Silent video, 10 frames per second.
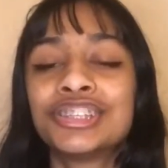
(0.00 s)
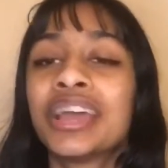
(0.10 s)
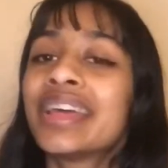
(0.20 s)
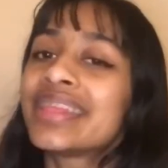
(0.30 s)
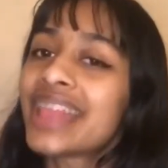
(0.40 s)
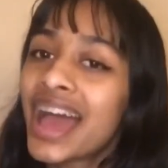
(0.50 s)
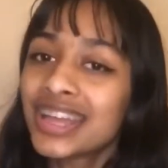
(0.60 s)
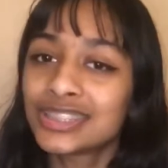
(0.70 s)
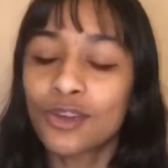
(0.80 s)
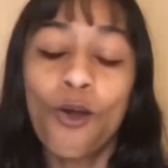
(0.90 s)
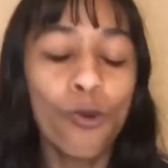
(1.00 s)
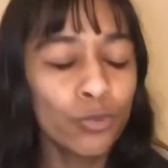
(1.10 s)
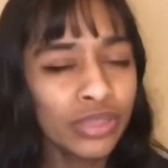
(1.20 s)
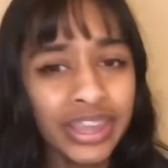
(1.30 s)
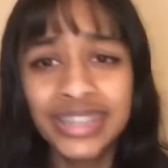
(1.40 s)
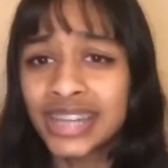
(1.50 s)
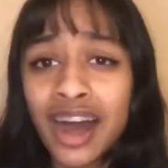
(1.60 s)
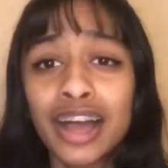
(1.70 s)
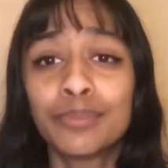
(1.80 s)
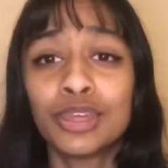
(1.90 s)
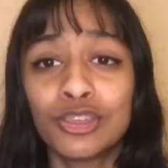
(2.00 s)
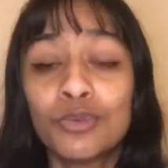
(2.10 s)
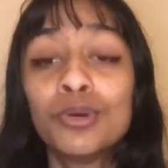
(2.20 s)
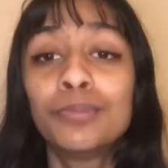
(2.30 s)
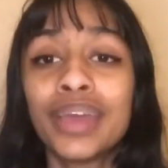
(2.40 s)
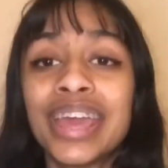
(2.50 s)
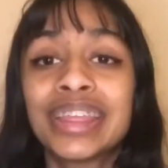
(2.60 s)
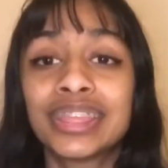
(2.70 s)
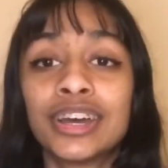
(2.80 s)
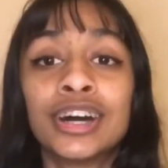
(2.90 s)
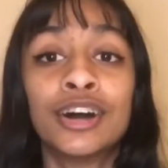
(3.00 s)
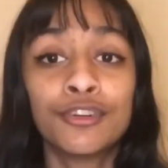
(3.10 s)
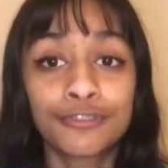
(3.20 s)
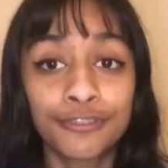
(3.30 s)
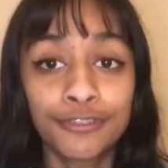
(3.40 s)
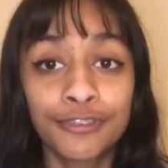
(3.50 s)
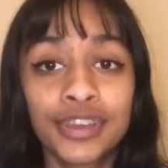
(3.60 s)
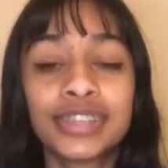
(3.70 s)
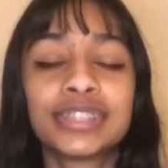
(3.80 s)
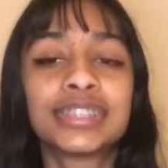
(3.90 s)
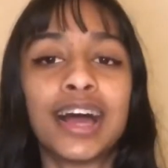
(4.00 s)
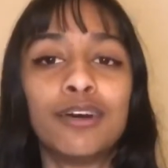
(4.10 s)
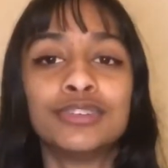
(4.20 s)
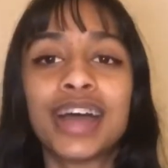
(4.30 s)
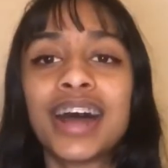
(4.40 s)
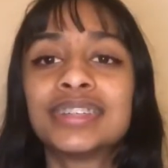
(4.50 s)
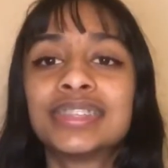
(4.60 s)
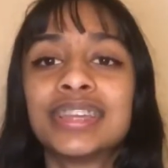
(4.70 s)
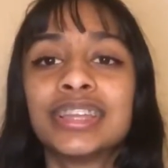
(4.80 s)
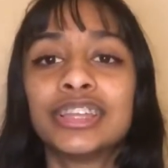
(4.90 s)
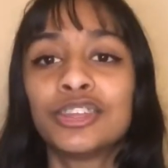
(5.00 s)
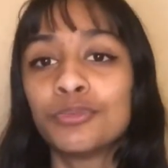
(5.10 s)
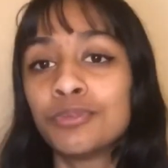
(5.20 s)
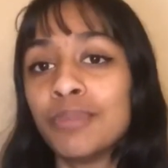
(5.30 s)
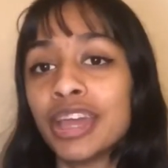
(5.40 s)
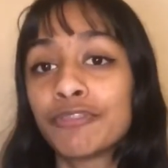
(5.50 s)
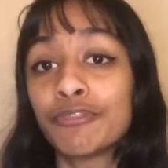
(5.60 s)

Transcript: that is the only time you will make the F sound, as in you would make for an